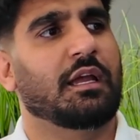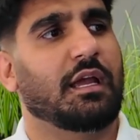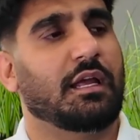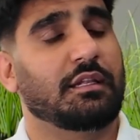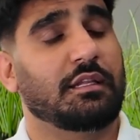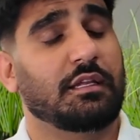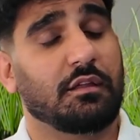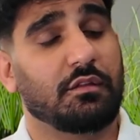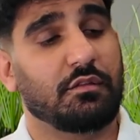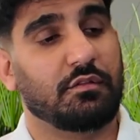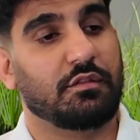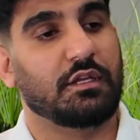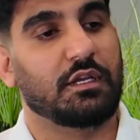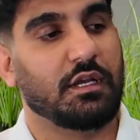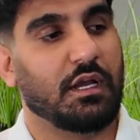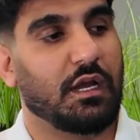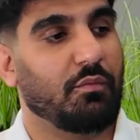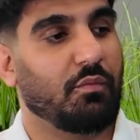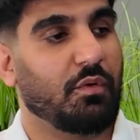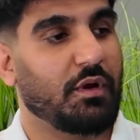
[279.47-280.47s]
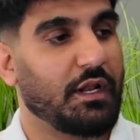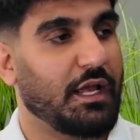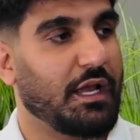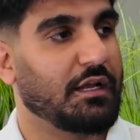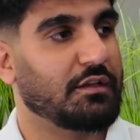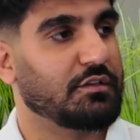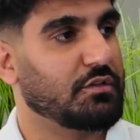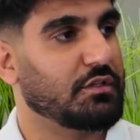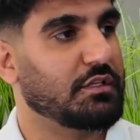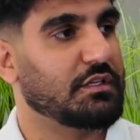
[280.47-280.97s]
And the other thing I want to
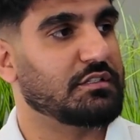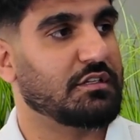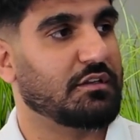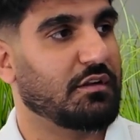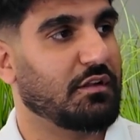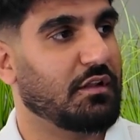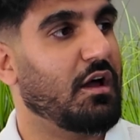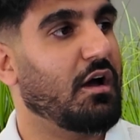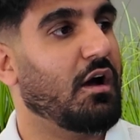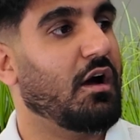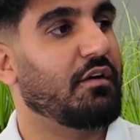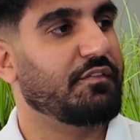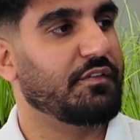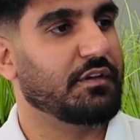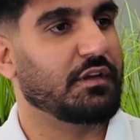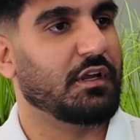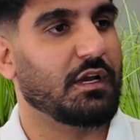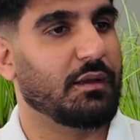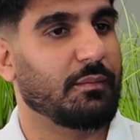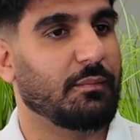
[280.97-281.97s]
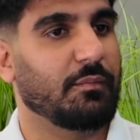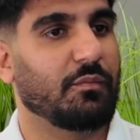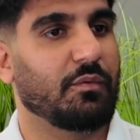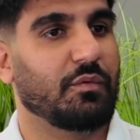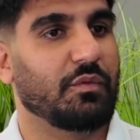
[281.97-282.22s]
add to this, and oftentimes